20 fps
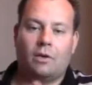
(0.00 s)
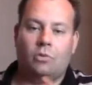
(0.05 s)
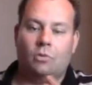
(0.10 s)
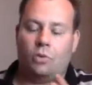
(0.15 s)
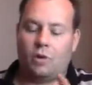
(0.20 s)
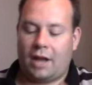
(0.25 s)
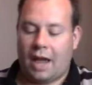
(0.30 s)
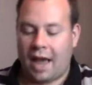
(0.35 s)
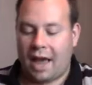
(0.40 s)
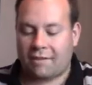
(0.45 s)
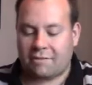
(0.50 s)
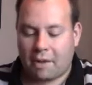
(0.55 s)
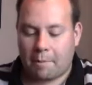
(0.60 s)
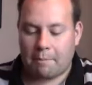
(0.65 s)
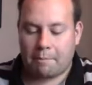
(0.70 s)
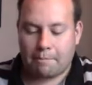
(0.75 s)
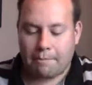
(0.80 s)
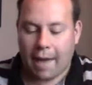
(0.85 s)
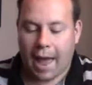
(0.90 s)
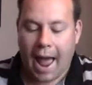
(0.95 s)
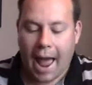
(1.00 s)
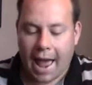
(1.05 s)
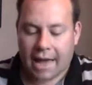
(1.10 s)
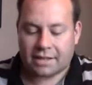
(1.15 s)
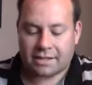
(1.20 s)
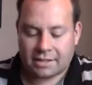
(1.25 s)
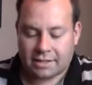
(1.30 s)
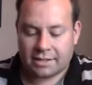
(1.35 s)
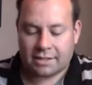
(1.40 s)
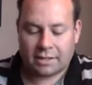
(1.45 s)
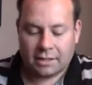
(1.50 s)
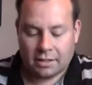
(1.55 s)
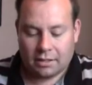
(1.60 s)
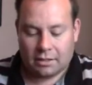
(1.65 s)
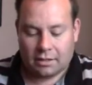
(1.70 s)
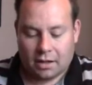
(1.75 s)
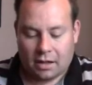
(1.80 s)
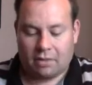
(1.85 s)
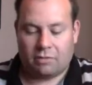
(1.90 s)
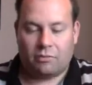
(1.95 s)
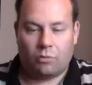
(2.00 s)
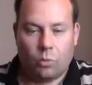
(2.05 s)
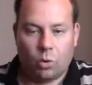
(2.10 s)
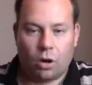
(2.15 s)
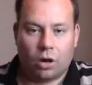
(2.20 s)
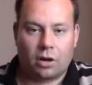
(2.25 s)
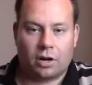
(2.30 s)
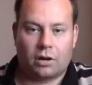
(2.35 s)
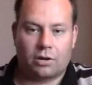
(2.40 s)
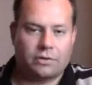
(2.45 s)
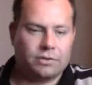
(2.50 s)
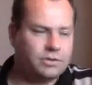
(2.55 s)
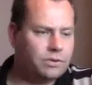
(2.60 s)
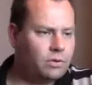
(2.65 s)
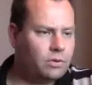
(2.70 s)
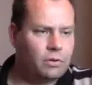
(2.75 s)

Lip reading: would have a mass of workers,